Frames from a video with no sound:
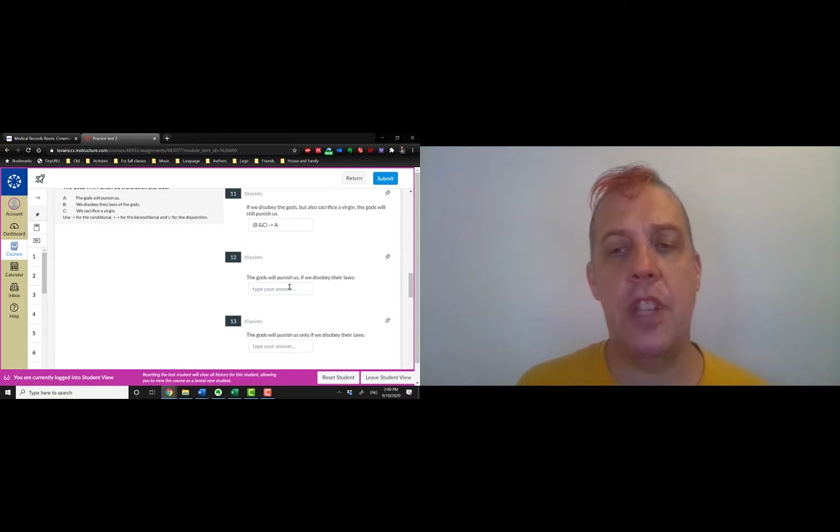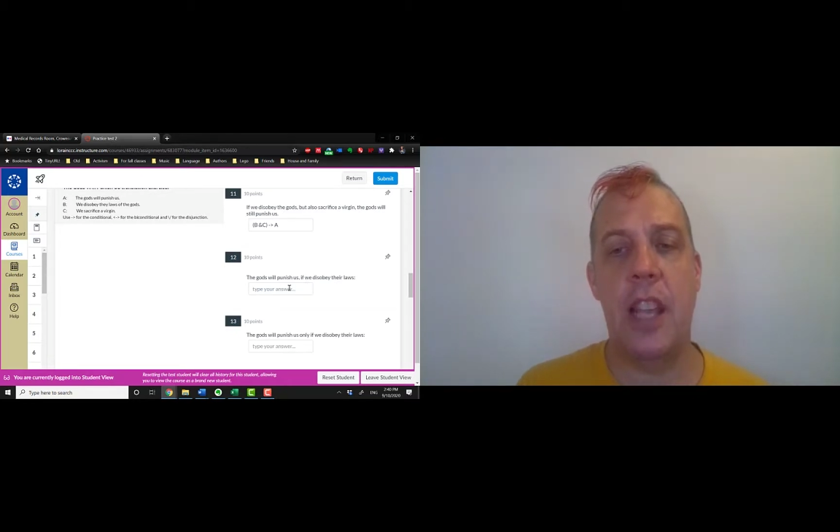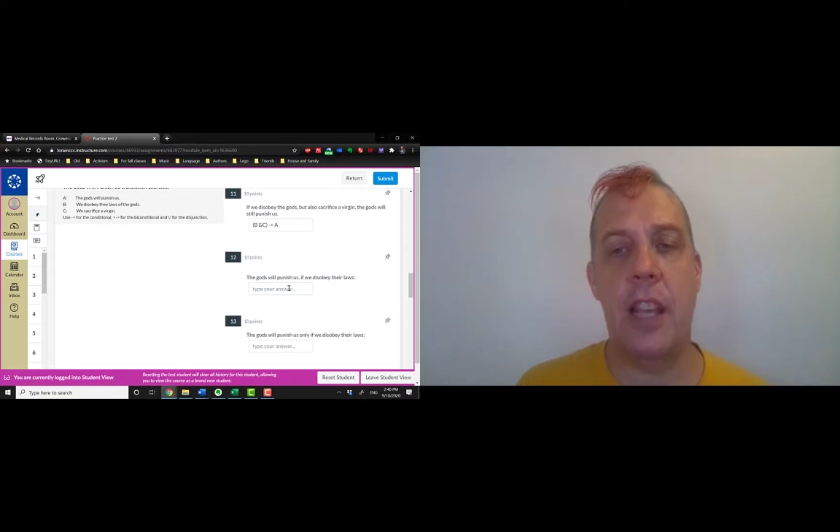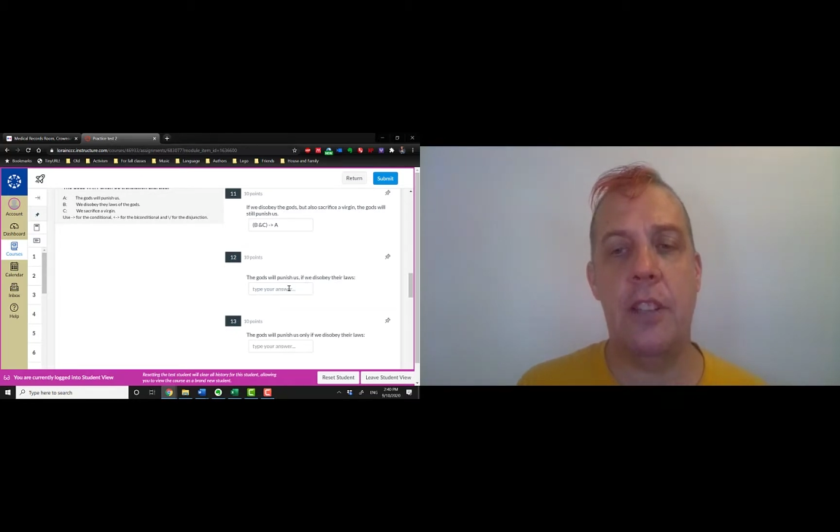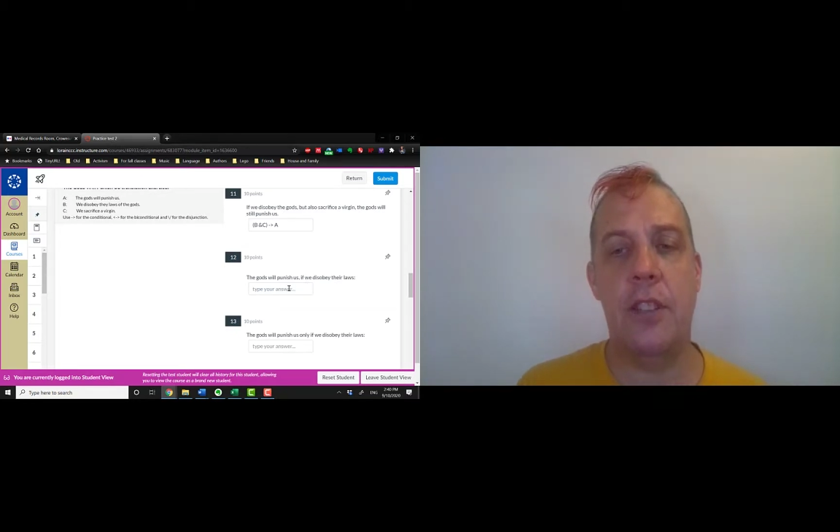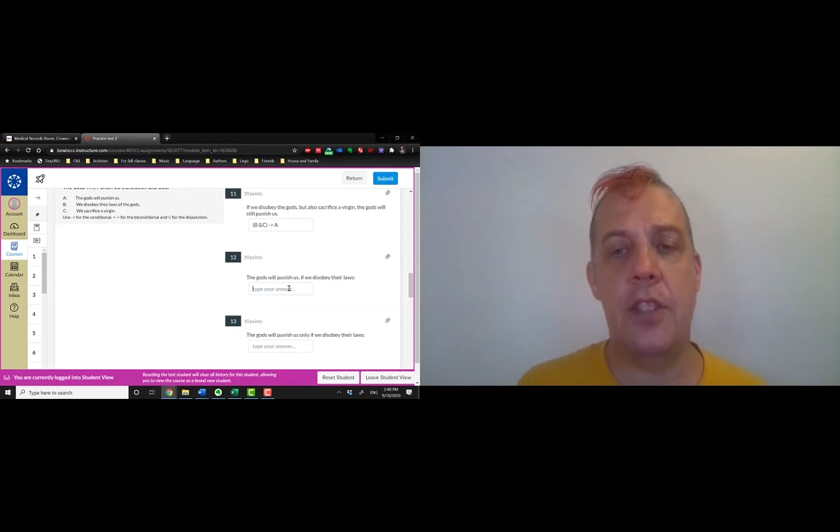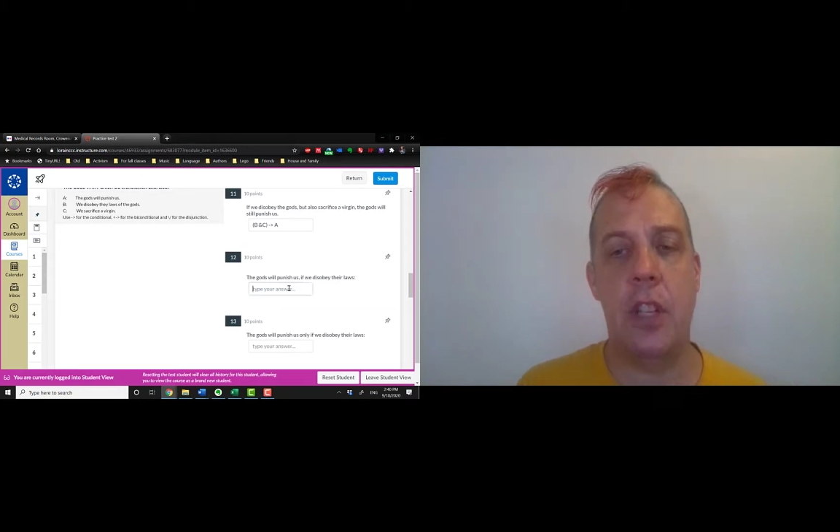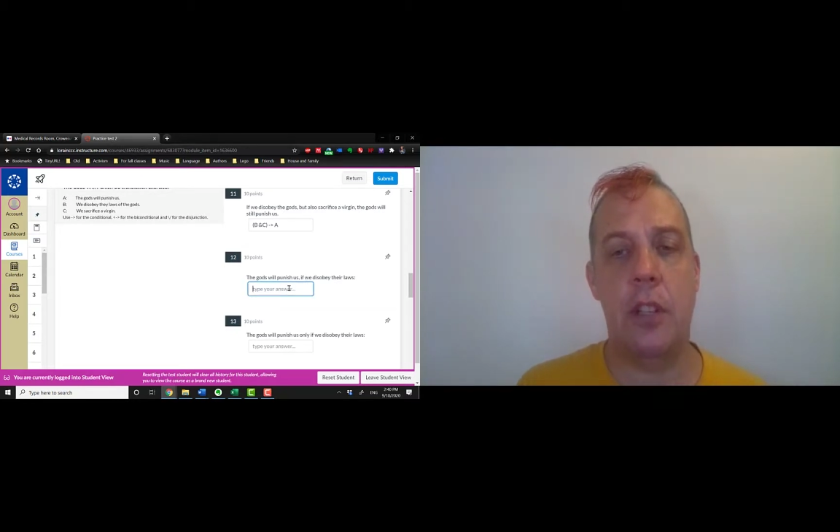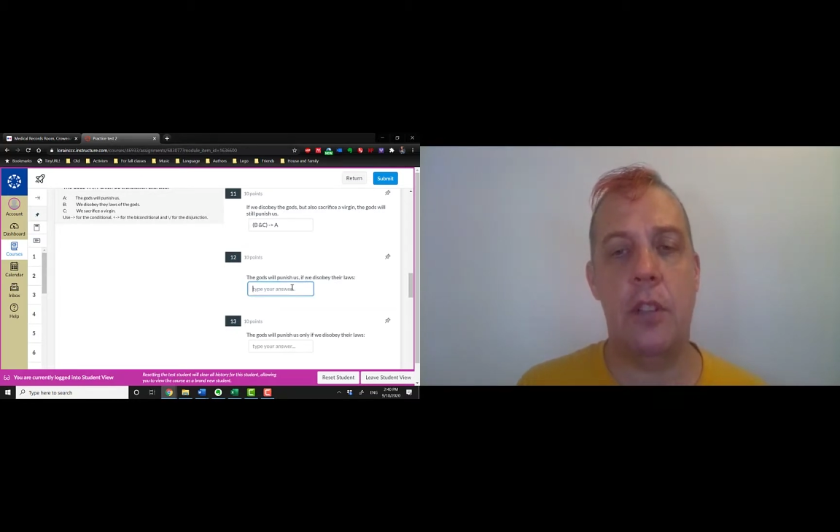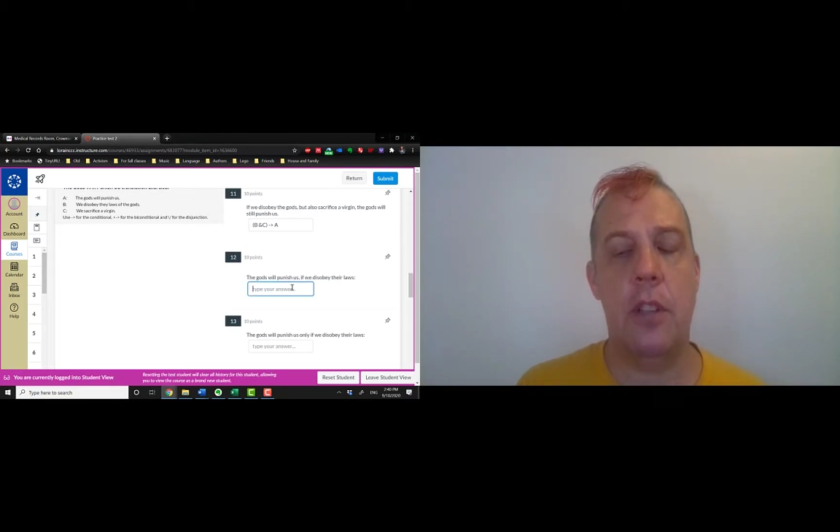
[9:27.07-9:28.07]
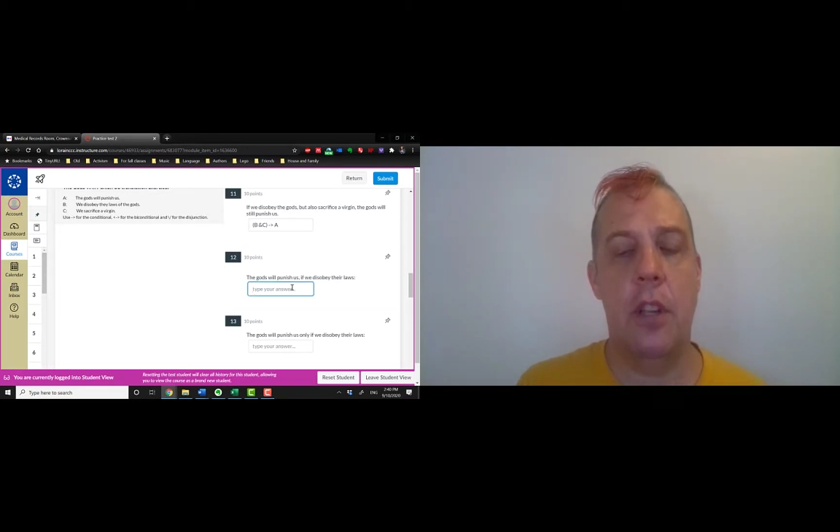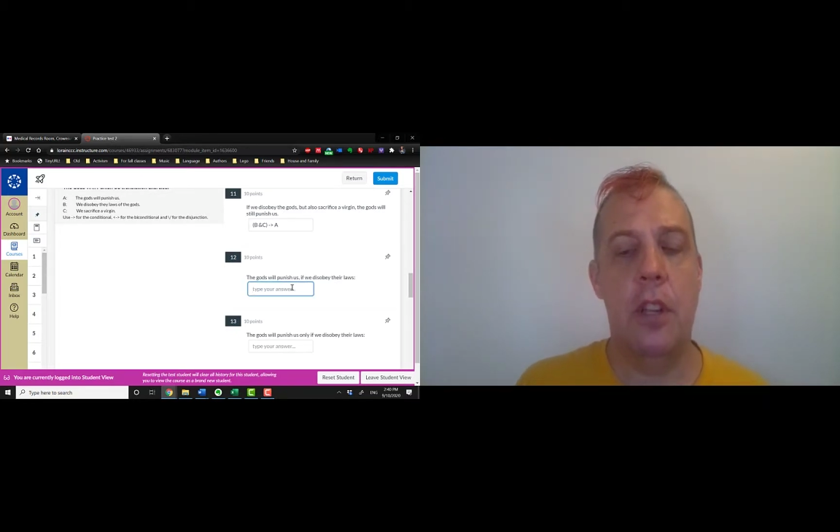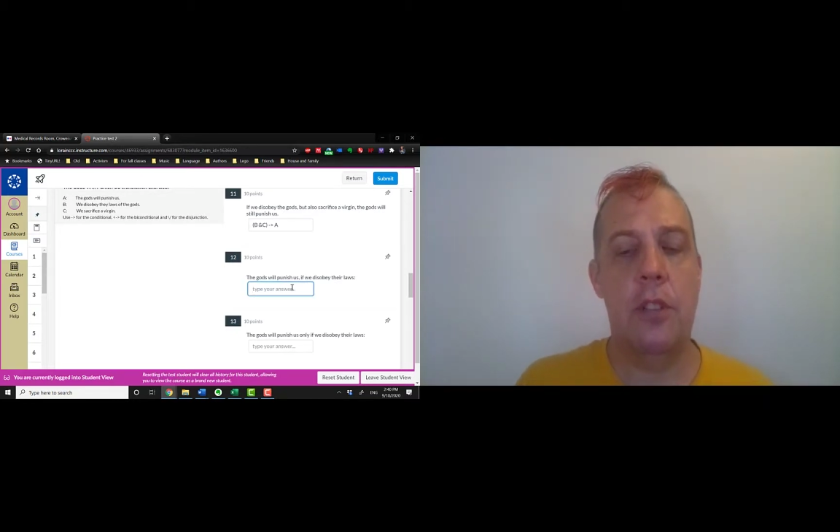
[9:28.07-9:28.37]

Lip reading: the antecedent.